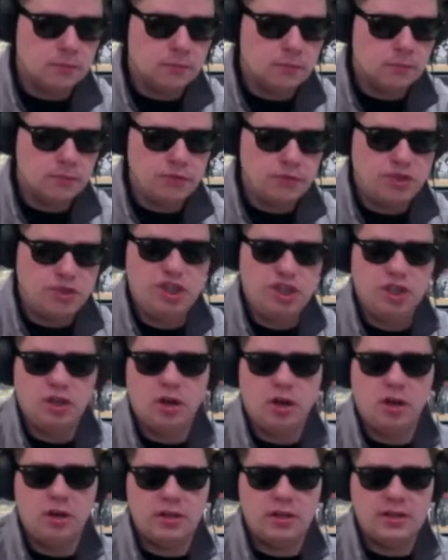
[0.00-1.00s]
Sheer
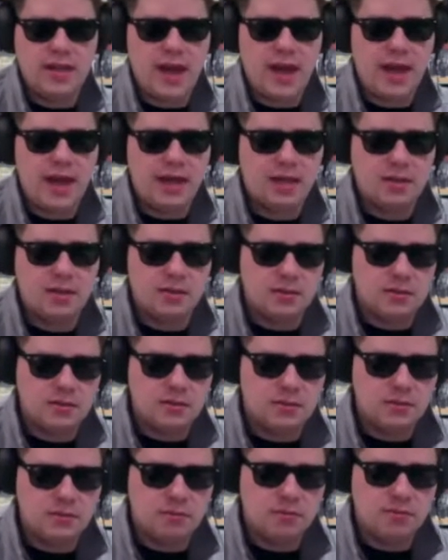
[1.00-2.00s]
Heart Attack
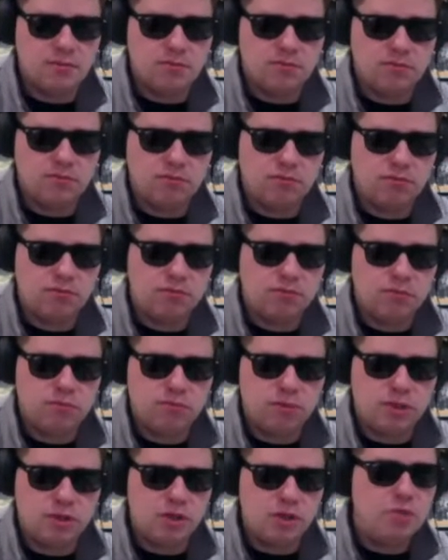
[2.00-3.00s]

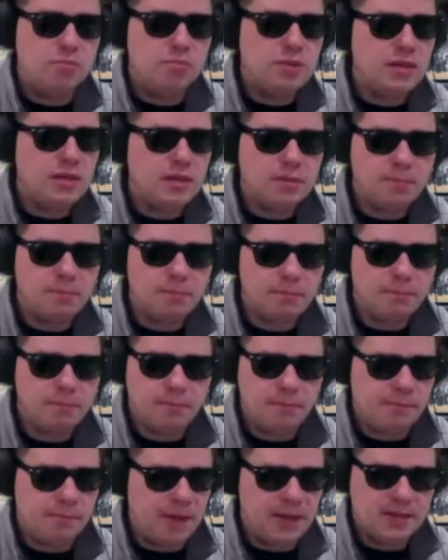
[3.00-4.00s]
could be the
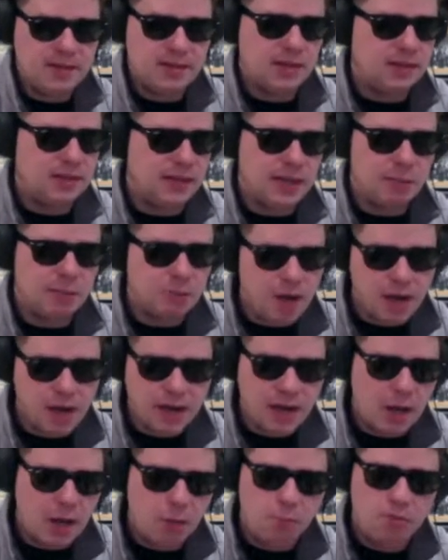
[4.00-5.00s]
best glam
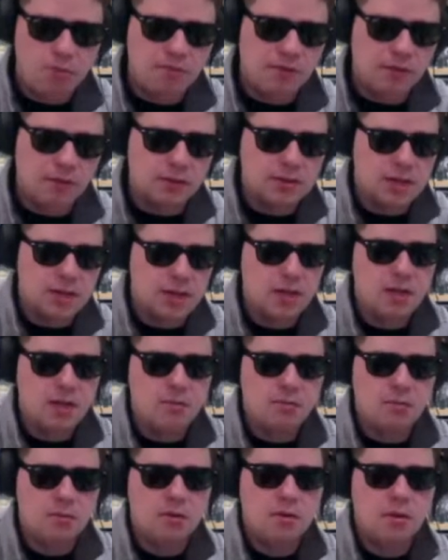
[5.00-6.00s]
rock album of all
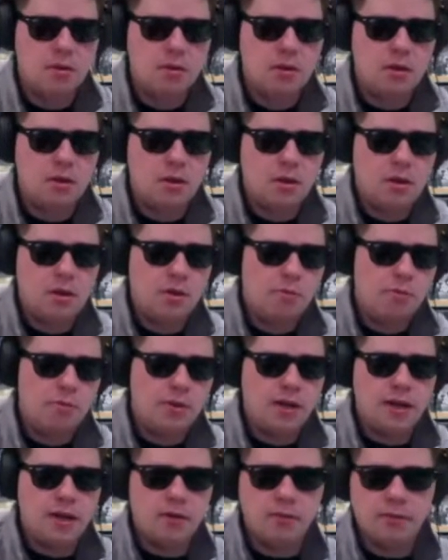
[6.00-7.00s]
time,
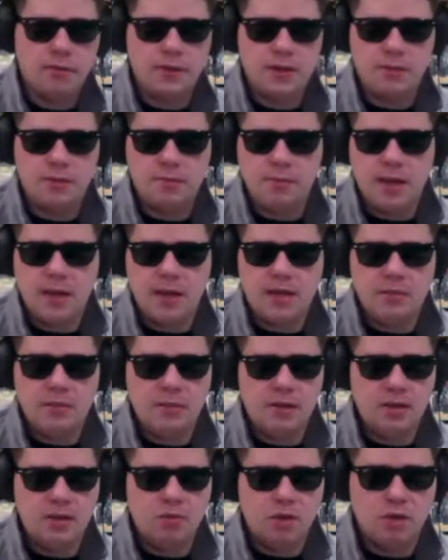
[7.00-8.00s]
but I don't think
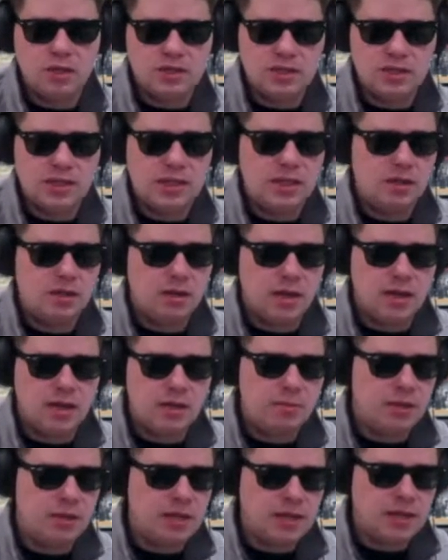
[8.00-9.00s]
anybody wants to hear
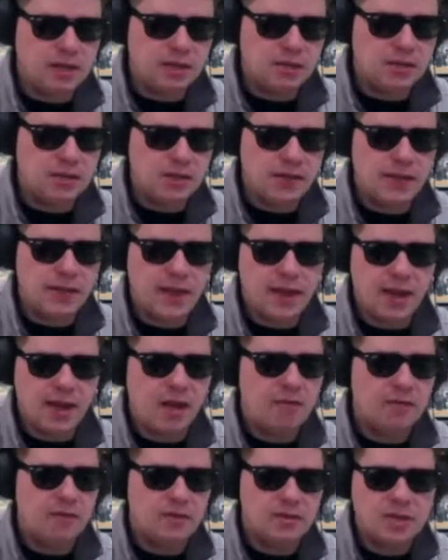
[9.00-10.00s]
anybody else in that
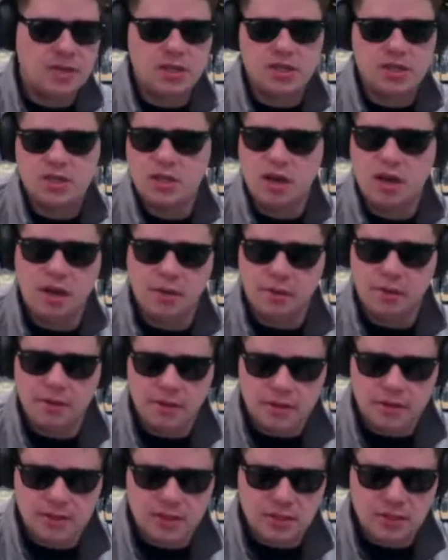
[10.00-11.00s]
conversation other
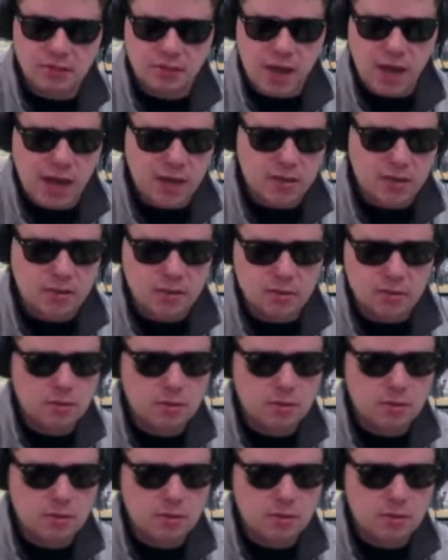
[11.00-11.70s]
than T-Rex.